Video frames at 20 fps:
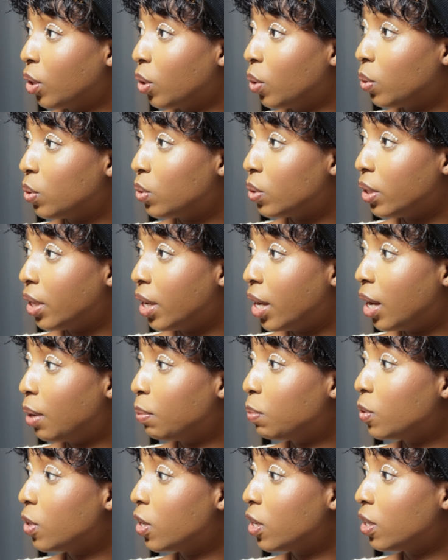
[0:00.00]
go to
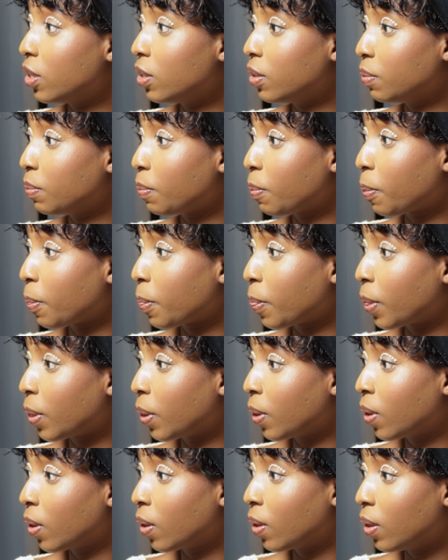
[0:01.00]
camera,
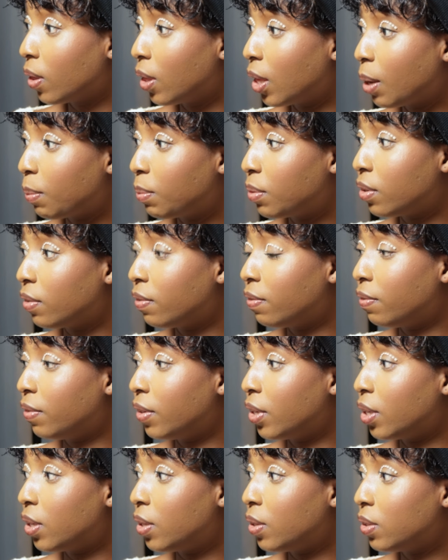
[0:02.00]
depth of
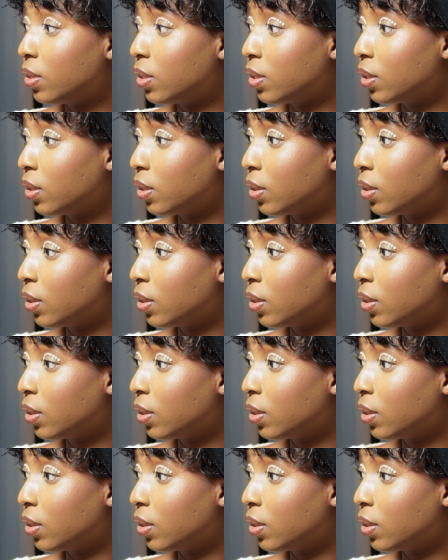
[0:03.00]
field,